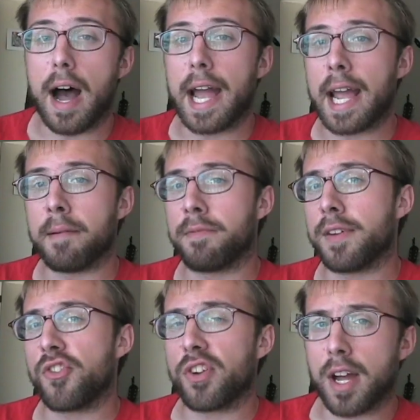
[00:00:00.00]
I am
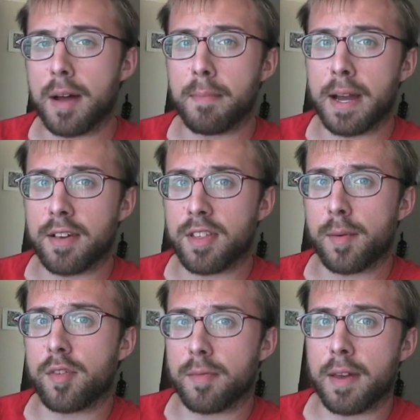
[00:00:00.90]
finishing up my
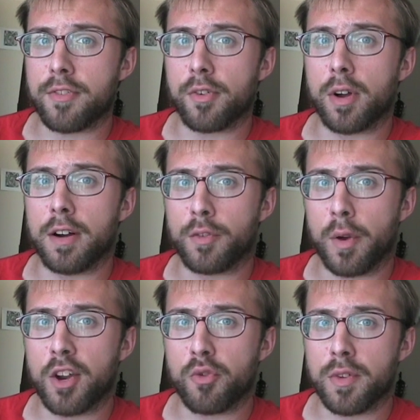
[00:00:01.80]
summer semester of
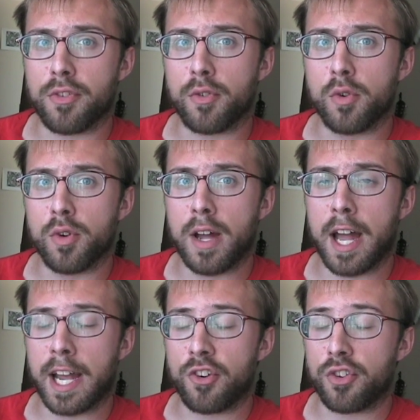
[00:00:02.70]
graduate school.
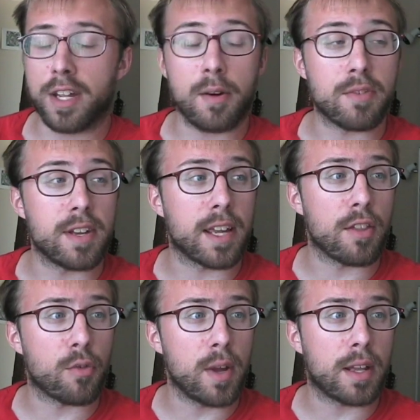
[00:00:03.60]
I actually, I was
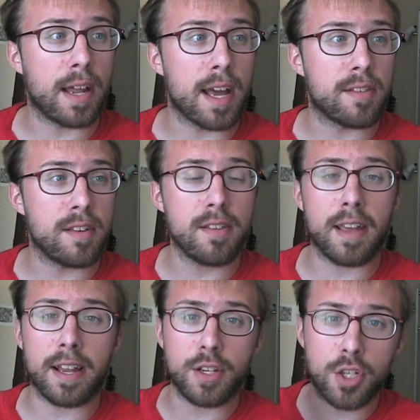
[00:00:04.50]
taking three classes,
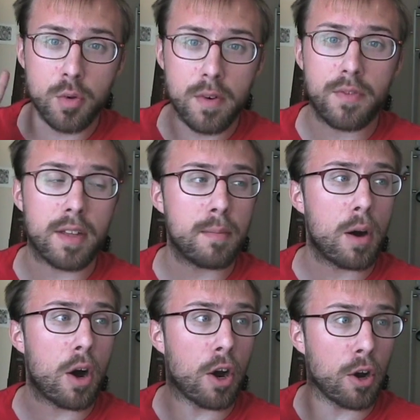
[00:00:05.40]
and two of them
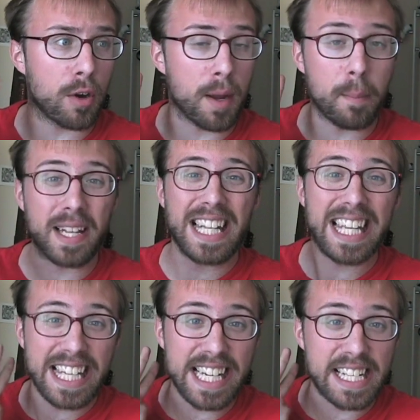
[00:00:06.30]
are
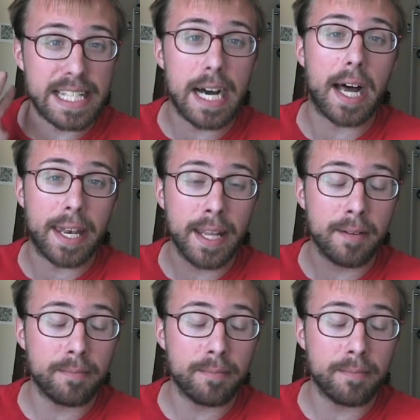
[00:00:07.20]
completely done.